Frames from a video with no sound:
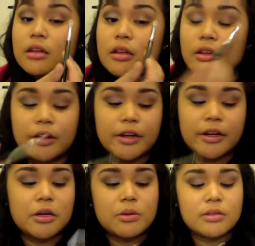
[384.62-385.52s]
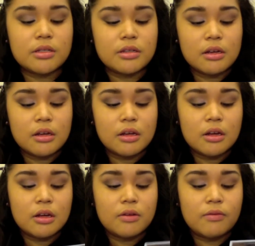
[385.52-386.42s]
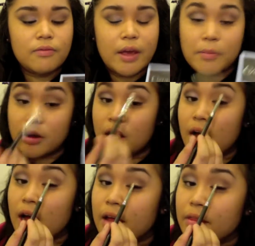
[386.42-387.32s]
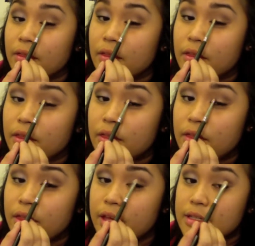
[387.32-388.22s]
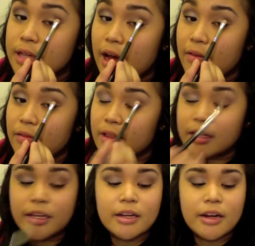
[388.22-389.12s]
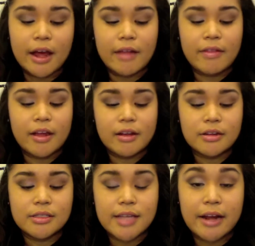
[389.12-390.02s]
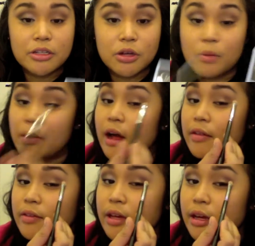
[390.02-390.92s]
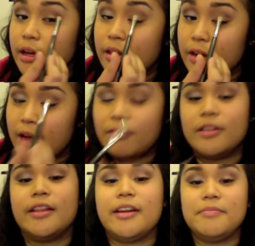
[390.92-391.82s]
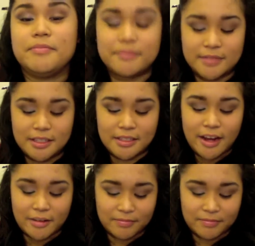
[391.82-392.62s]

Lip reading: you're going to use Vapor on this half of the lid, and then Satin Taupe on the other half of the lid. So yeah.